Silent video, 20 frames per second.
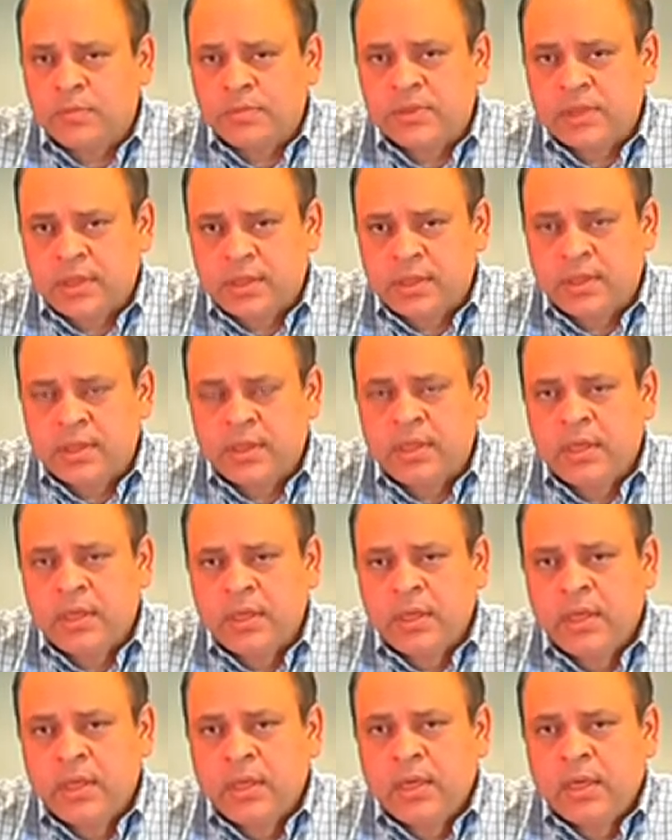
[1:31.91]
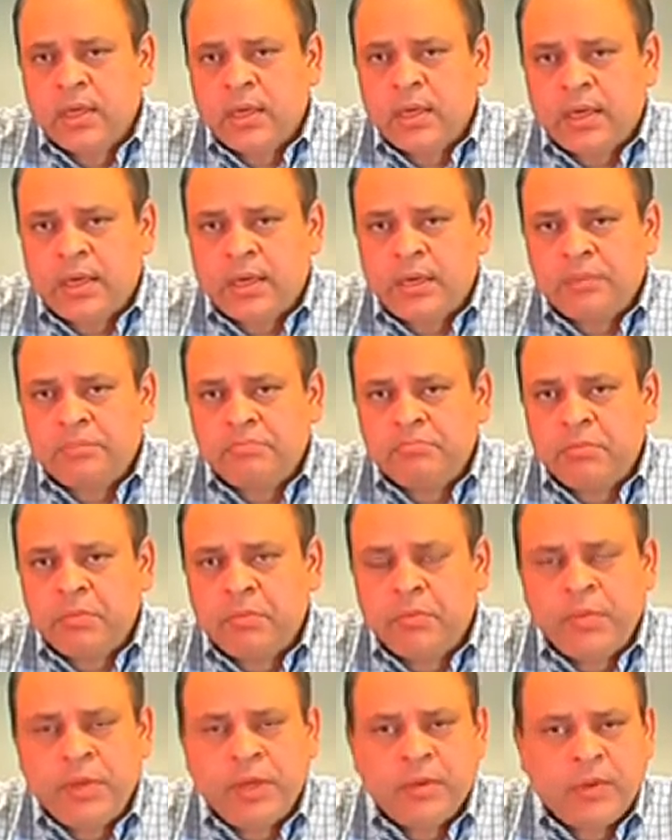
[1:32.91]
Okay. Uh,
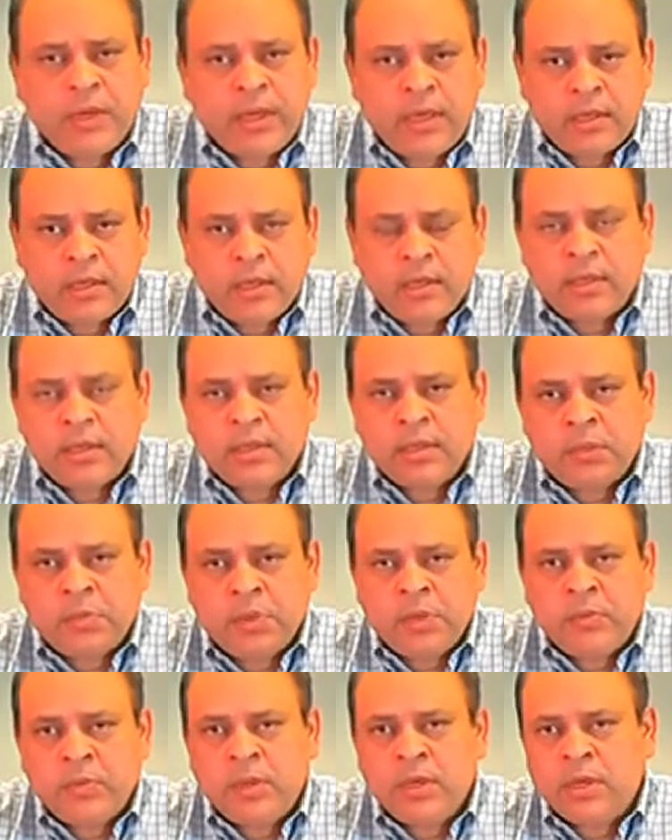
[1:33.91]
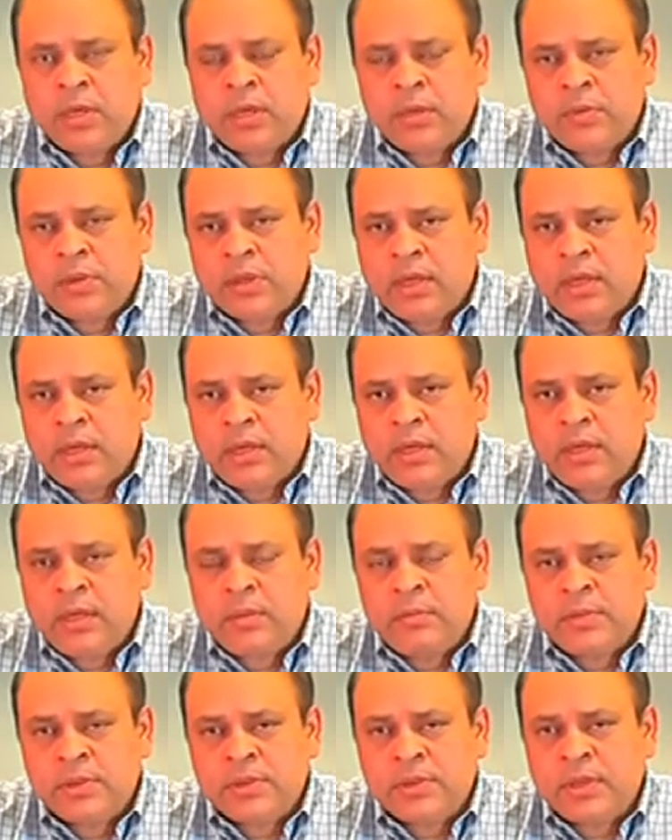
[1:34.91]
we are very clear that we will deliver the
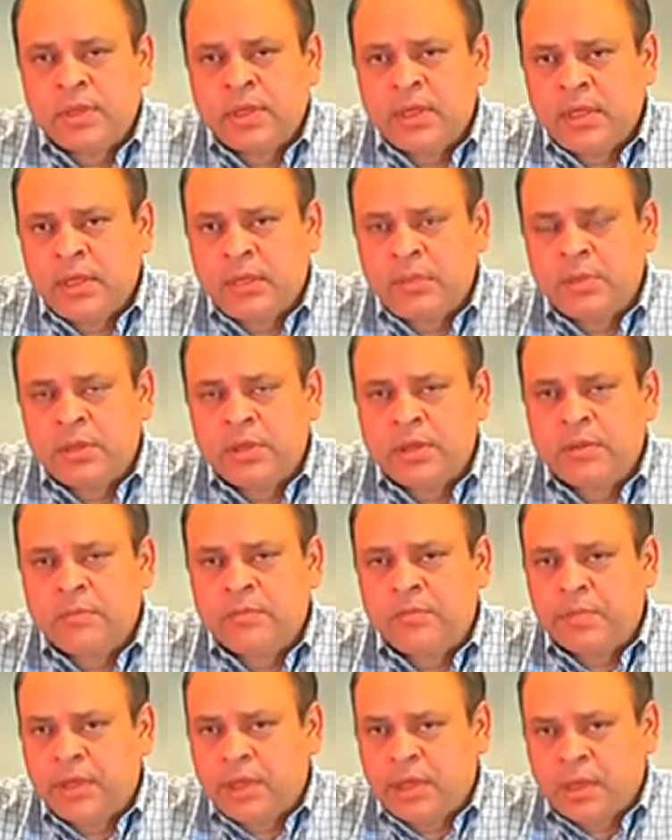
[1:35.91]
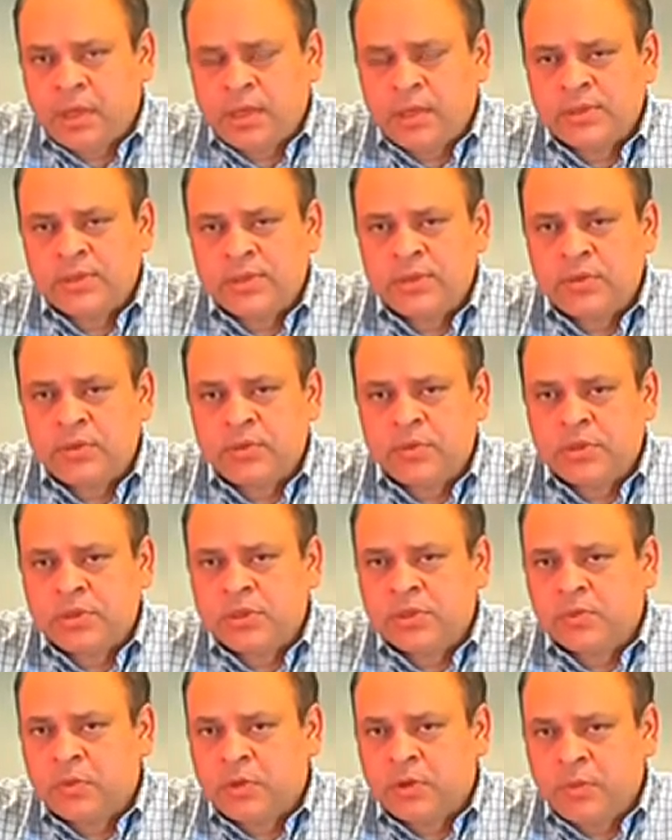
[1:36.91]
19% EBITDA pre RSU,
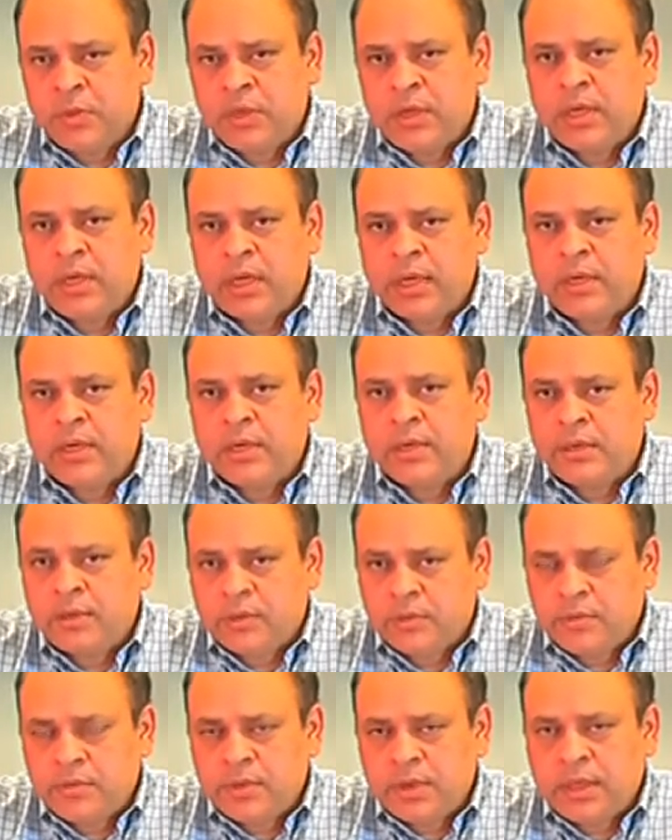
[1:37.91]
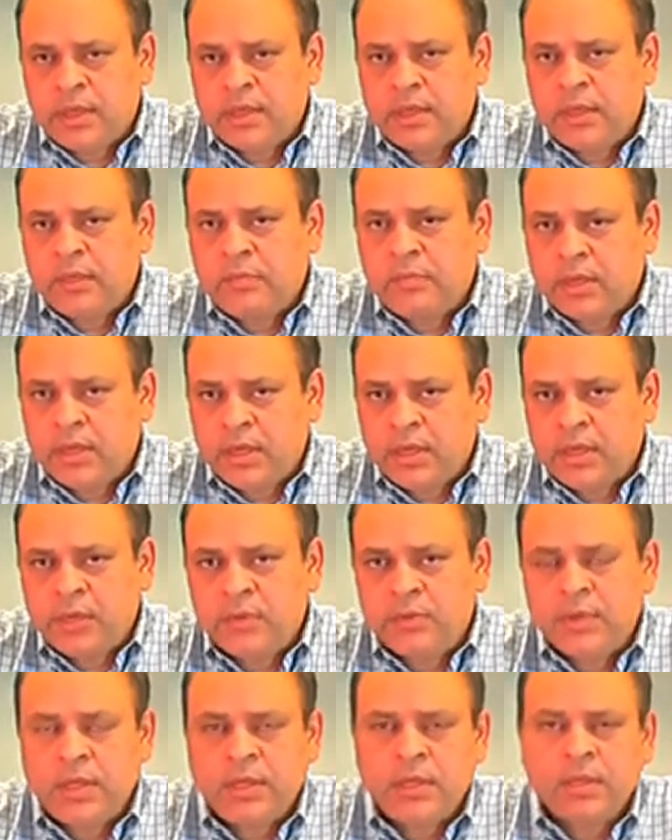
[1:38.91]
which is what we guided to at mm -hmm. the
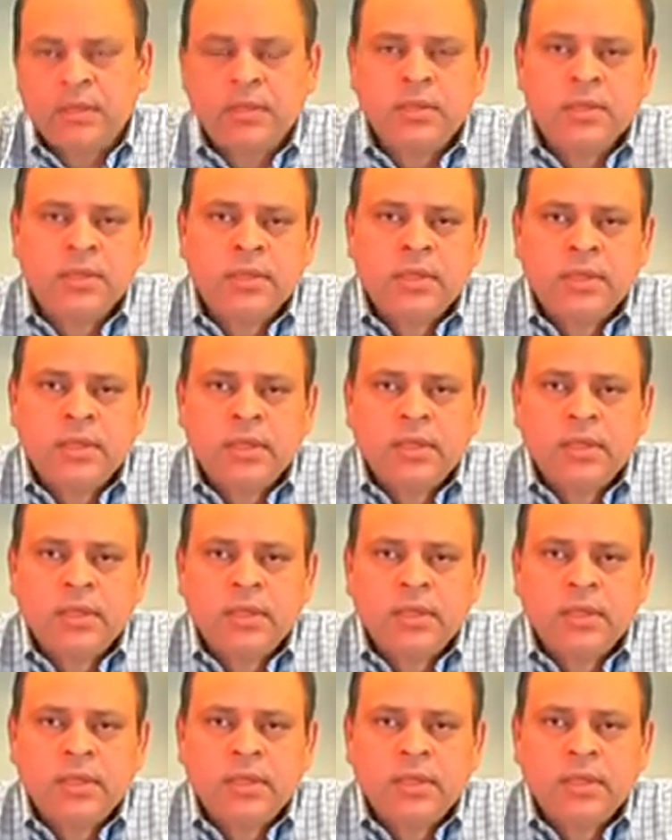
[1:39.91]
beginning of the year.